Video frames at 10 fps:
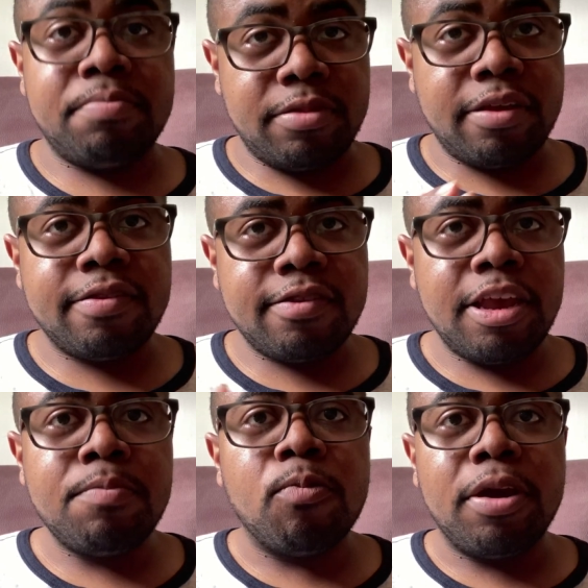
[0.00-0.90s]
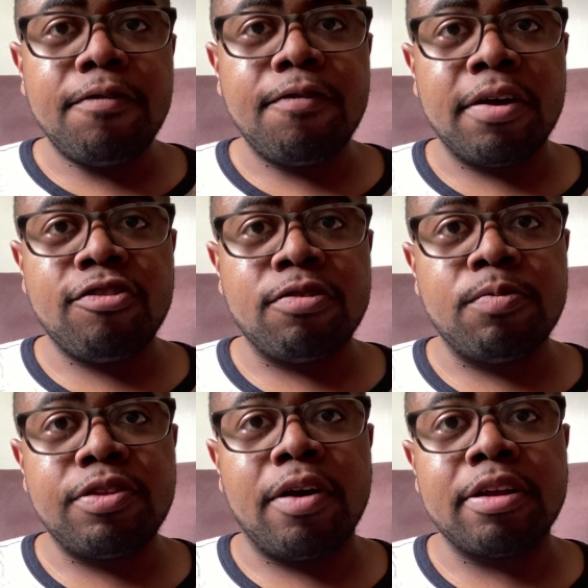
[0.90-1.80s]
This same wave function
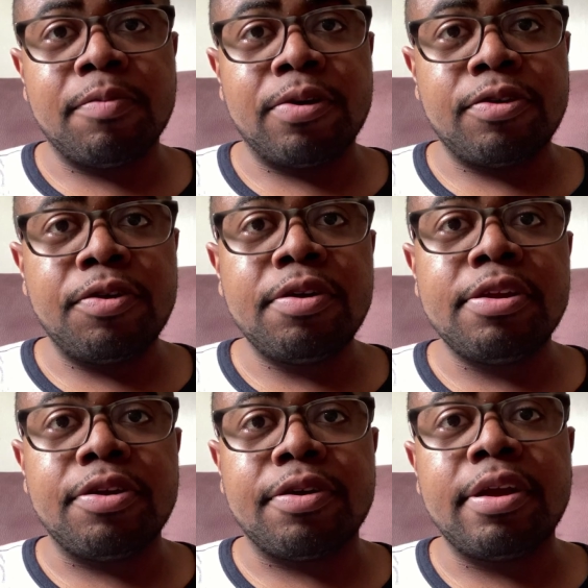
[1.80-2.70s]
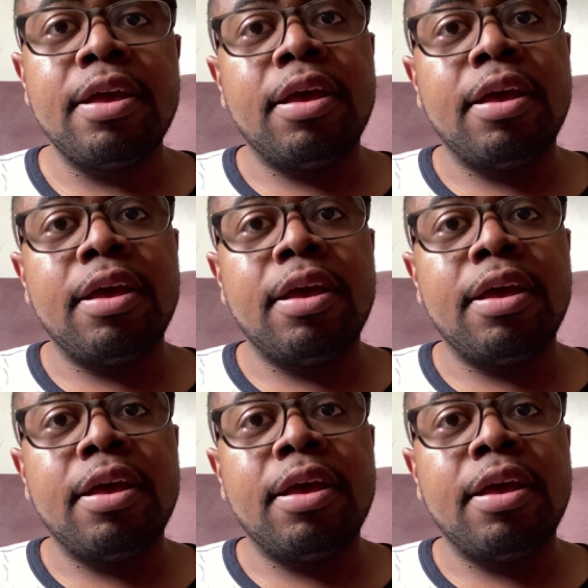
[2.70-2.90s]
we talked about earlier,